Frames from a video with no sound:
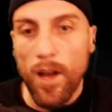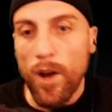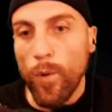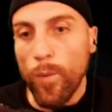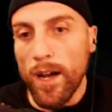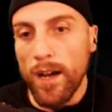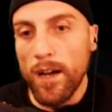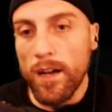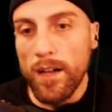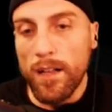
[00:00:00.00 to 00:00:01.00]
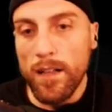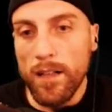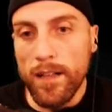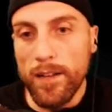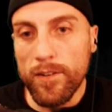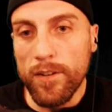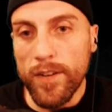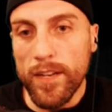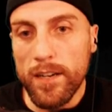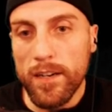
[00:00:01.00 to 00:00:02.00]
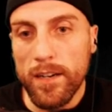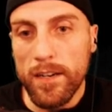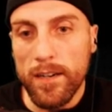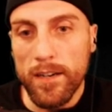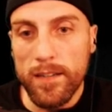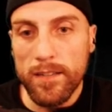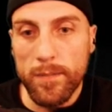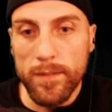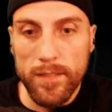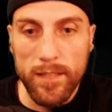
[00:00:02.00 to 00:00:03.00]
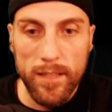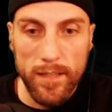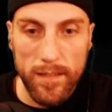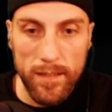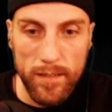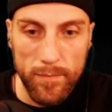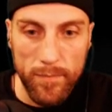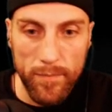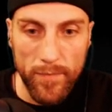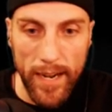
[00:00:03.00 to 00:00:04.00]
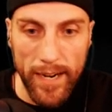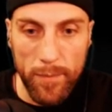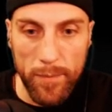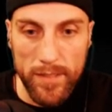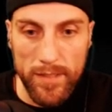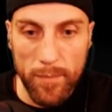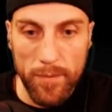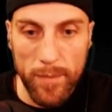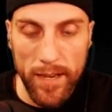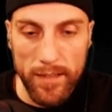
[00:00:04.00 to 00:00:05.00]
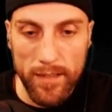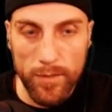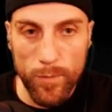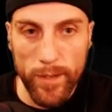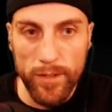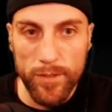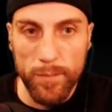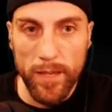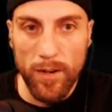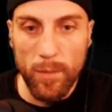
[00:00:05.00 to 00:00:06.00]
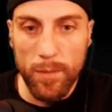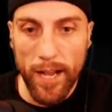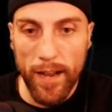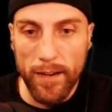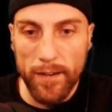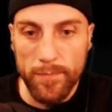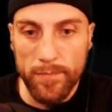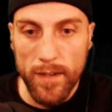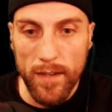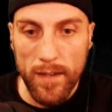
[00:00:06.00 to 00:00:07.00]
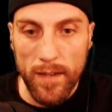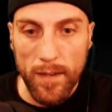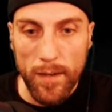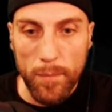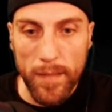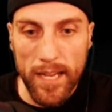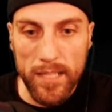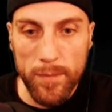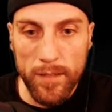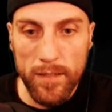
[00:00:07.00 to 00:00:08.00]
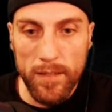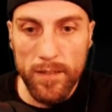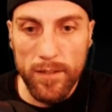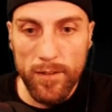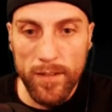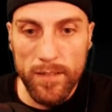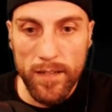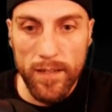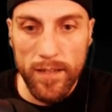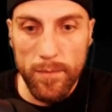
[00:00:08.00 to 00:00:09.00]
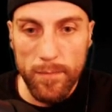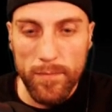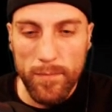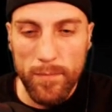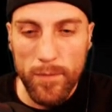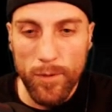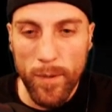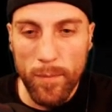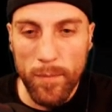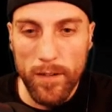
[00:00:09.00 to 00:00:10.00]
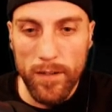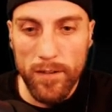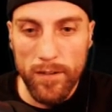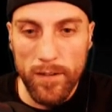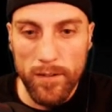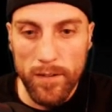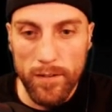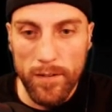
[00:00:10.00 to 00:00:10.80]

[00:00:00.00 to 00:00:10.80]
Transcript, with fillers: Well, I don't know if I did or not. Let me see. I got to put something back there. It looks weird just being all black. Plasma, no, that's not it. New member, no, no, no.